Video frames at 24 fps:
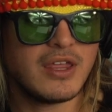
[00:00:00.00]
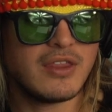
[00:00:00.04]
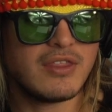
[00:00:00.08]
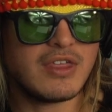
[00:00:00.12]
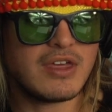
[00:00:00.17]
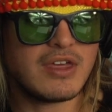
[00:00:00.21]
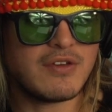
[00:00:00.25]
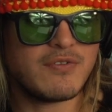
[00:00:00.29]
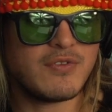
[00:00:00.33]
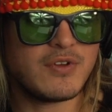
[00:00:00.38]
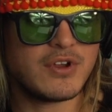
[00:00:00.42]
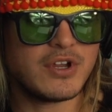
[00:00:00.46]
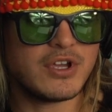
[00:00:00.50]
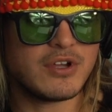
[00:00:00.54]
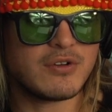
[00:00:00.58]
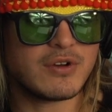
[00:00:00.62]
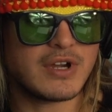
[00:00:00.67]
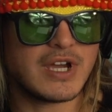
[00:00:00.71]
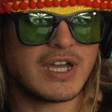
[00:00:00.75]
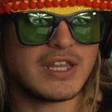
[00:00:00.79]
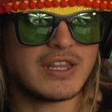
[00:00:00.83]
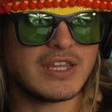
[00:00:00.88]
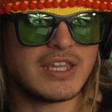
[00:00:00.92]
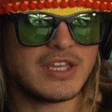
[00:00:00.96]
That very
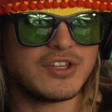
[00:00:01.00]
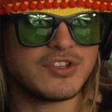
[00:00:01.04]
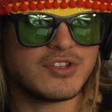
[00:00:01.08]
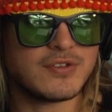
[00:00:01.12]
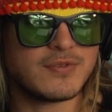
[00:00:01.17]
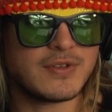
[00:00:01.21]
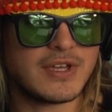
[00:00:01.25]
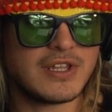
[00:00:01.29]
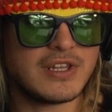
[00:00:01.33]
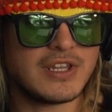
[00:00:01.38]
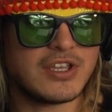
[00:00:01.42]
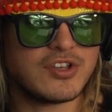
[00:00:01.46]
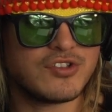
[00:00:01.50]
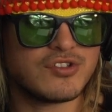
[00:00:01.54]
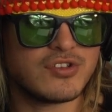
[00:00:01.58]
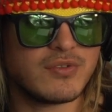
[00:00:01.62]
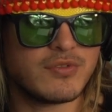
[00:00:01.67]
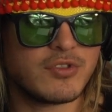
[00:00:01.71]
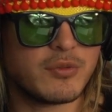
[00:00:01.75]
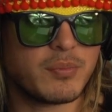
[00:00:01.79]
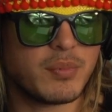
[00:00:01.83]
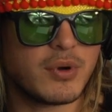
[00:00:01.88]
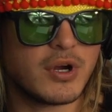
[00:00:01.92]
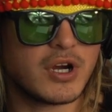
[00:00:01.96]
ground lays the foundation of
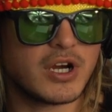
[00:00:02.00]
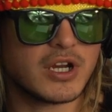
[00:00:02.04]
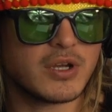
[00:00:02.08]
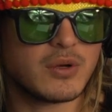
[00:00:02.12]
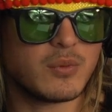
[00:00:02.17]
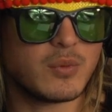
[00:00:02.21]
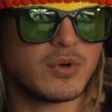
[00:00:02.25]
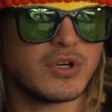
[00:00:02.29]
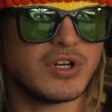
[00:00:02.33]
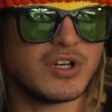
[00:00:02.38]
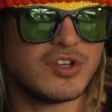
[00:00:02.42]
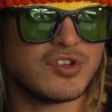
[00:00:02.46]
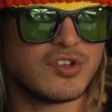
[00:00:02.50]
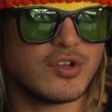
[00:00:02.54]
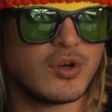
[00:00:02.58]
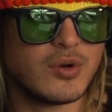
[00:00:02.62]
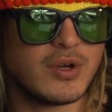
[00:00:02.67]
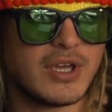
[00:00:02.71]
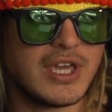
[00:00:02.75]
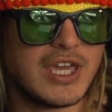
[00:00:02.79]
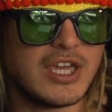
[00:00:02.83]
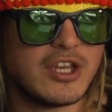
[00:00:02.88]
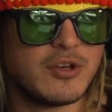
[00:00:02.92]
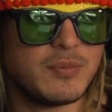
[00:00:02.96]
the park, where it is
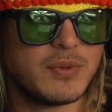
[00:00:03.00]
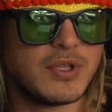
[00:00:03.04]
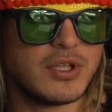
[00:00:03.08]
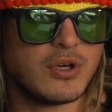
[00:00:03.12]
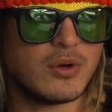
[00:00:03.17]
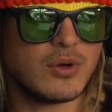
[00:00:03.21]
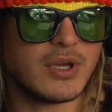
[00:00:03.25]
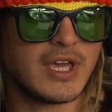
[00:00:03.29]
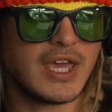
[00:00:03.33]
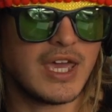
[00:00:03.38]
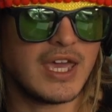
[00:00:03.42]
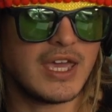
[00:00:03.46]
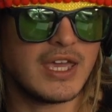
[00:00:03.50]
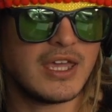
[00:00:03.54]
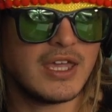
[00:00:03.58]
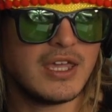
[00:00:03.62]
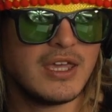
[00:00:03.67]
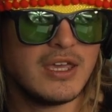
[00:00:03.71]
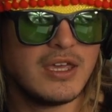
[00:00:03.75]
OK to be OK.